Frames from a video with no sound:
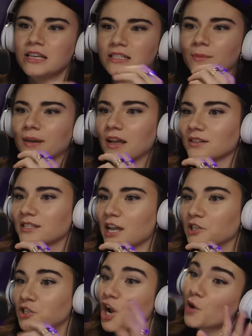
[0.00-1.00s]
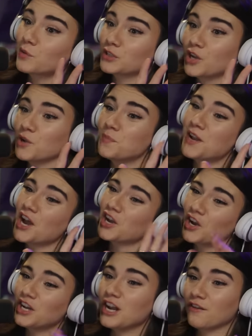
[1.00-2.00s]
Somebody else said, Chuck was good, but not
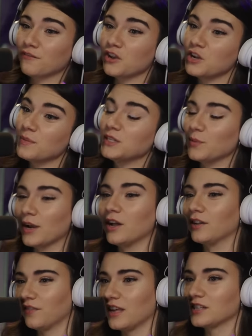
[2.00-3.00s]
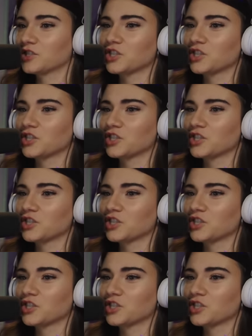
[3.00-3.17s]
good enough for you to be doing all of this.